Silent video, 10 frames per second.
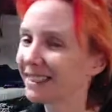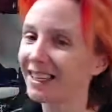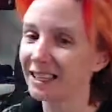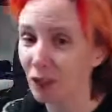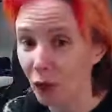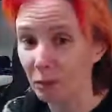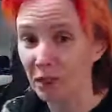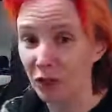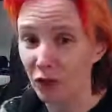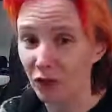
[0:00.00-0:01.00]
It's going to
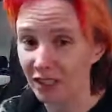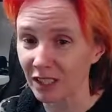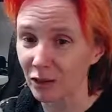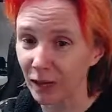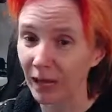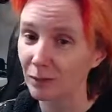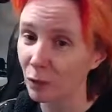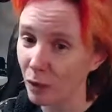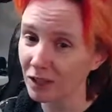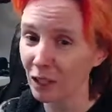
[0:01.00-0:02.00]
be the Krusty Krab.
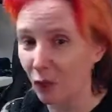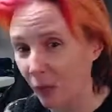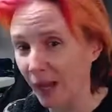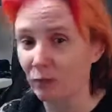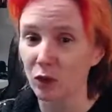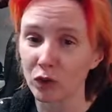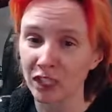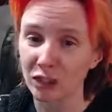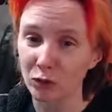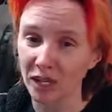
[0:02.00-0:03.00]
You want the crab to go
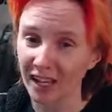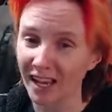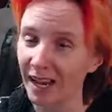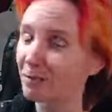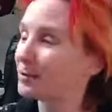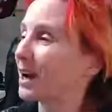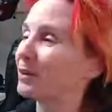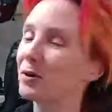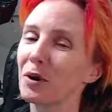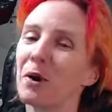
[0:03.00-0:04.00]
get you the clamps. I
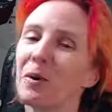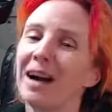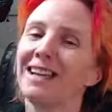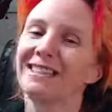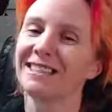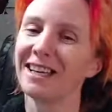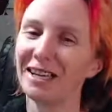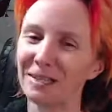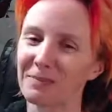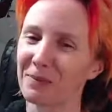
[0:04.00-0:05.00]
don't know why it's the
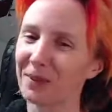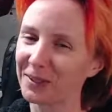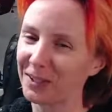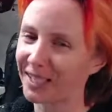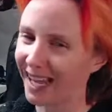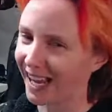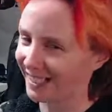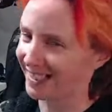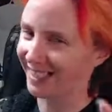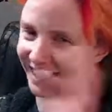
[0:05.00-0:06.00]
East Brooklyn
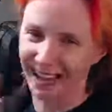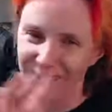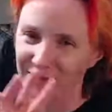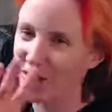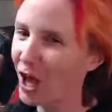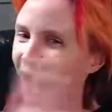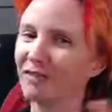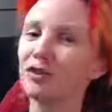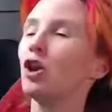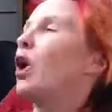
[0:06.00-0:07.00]
accent. I
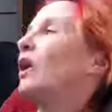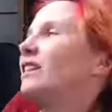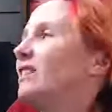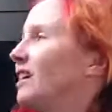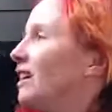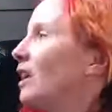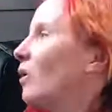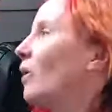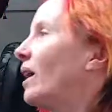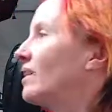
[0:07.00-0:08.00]
have no idea
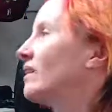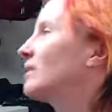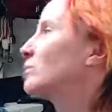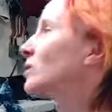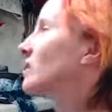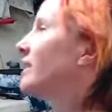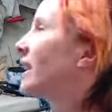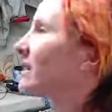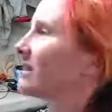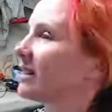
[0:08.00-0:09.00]
why the East Brooklyn
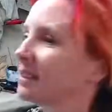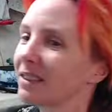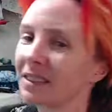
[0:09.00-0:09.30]
accent.